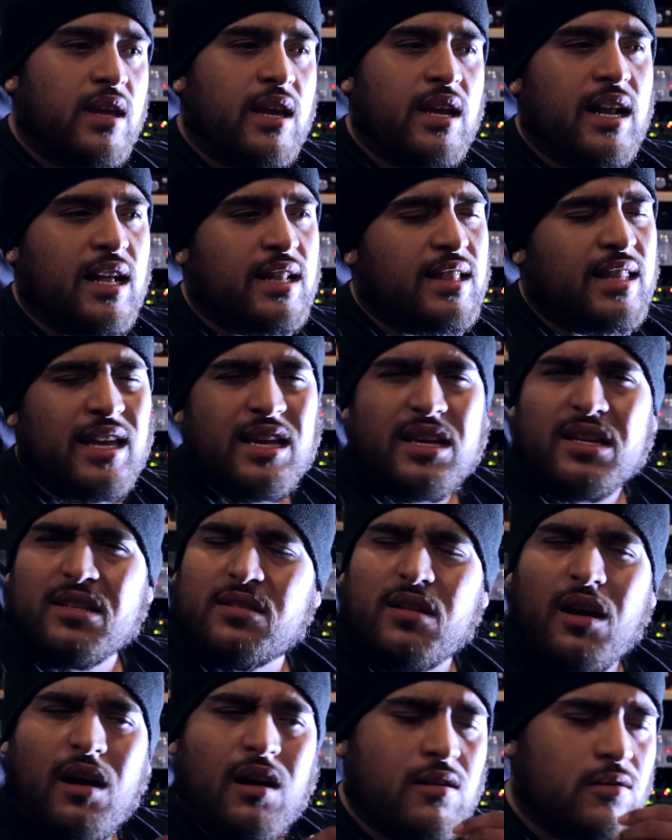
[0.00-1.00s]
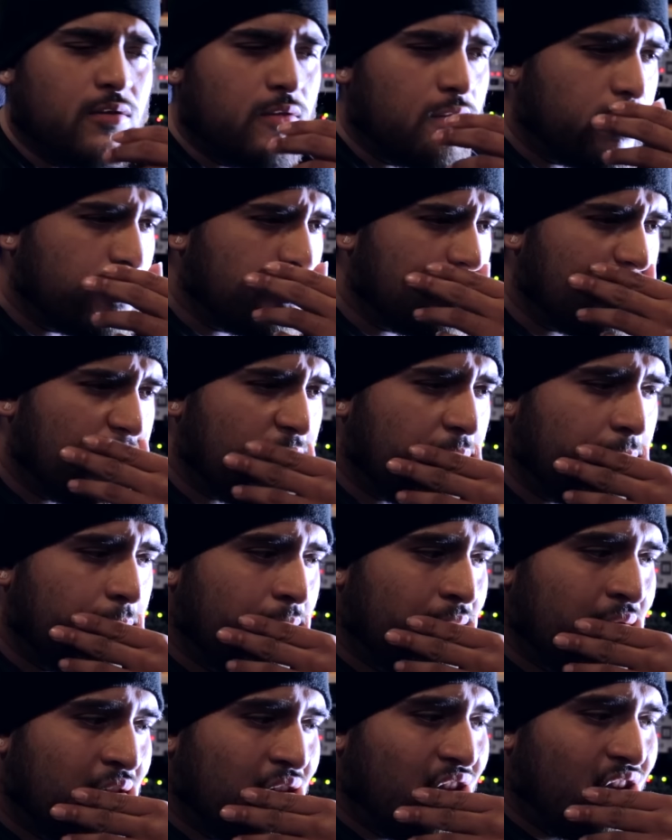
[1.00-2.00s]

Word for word: and I think his uncle or something.